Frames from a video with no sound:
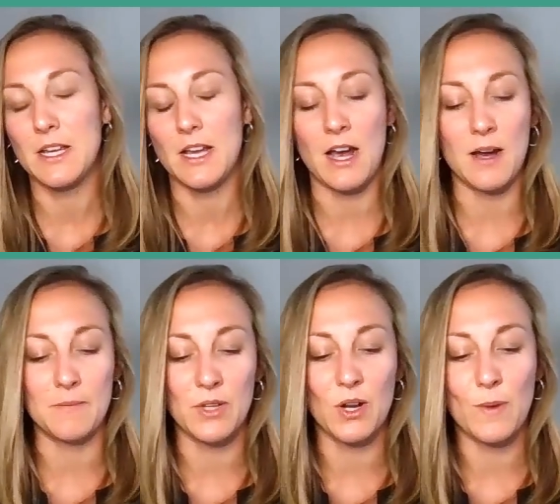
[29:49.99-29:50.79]
Um,
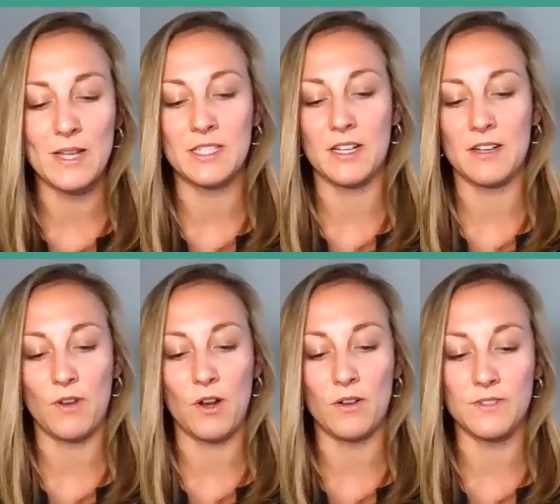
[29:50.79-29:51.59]
there are ways to get
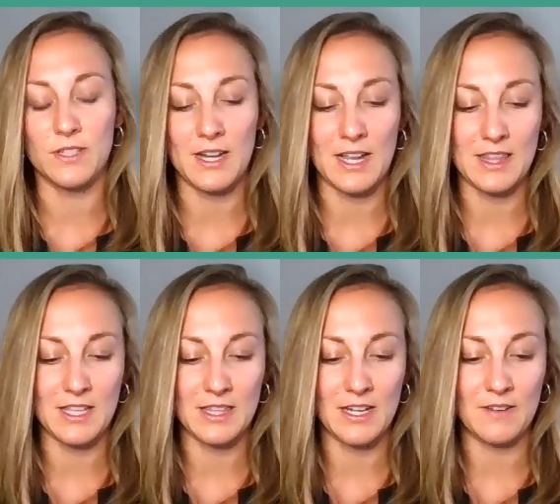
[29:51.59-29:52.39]
involved, and I
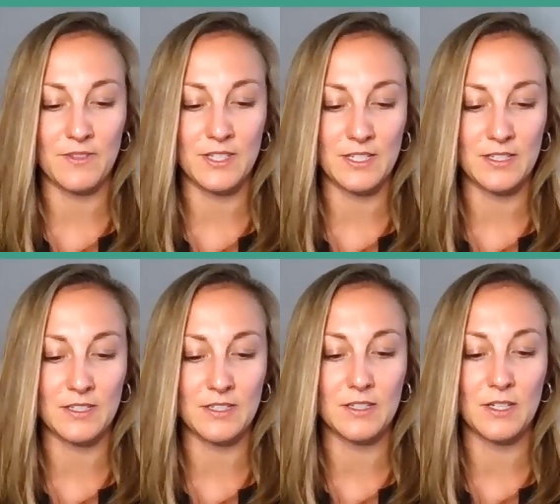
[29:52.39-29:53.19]
think that if this
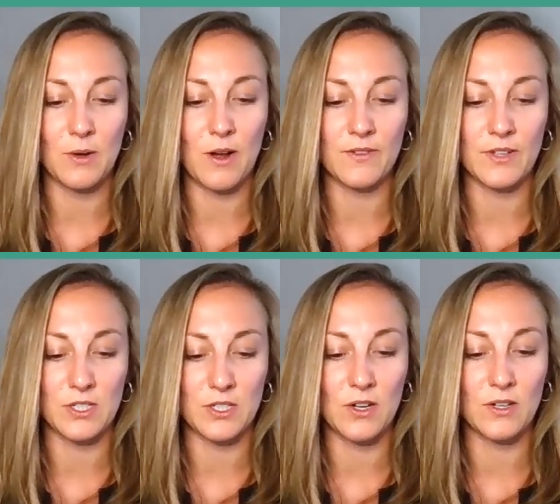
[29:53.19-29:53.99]
is you know of
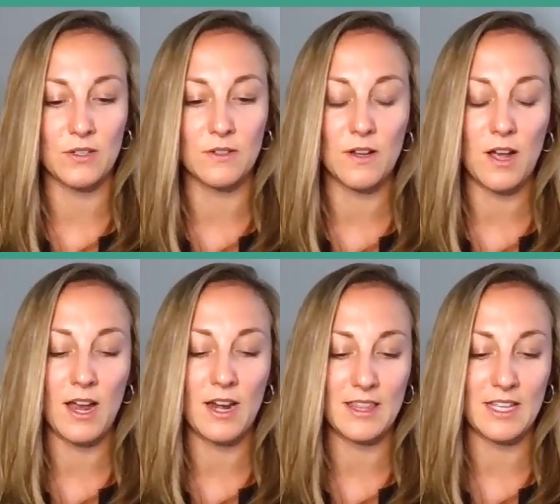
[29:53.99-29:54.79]
concern,
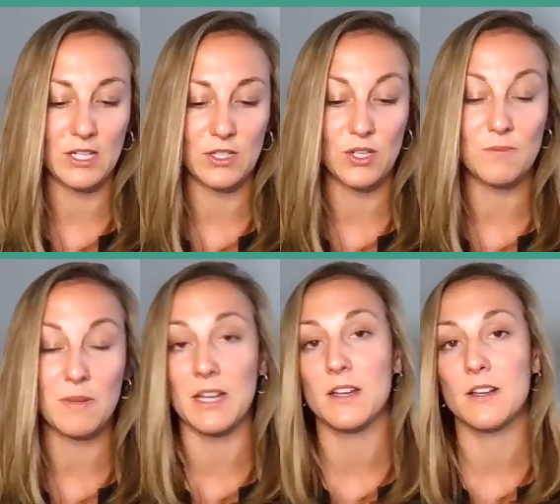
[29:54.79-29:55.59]
and I think it should
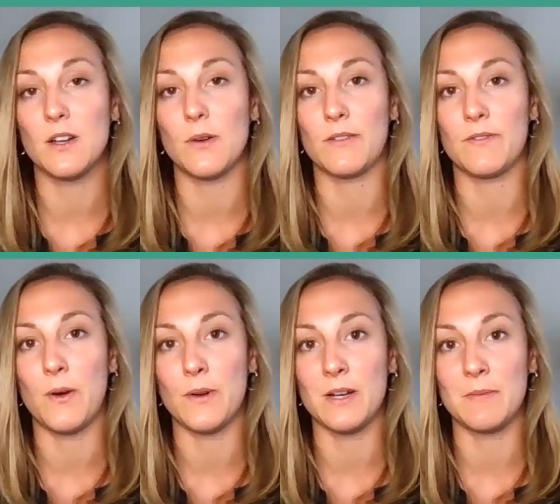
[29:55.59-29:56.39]
be going
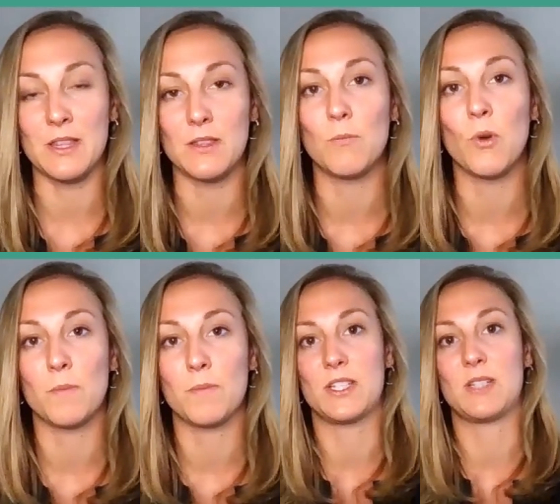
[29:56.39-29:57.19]
forward. I mean, more
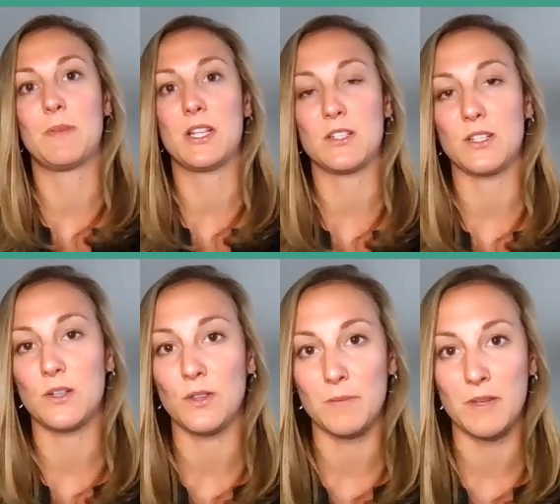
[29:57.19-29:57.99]
participation can
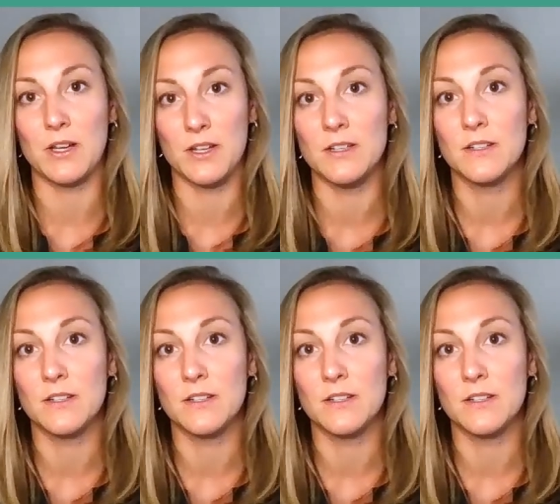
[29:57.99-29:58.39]
only be good.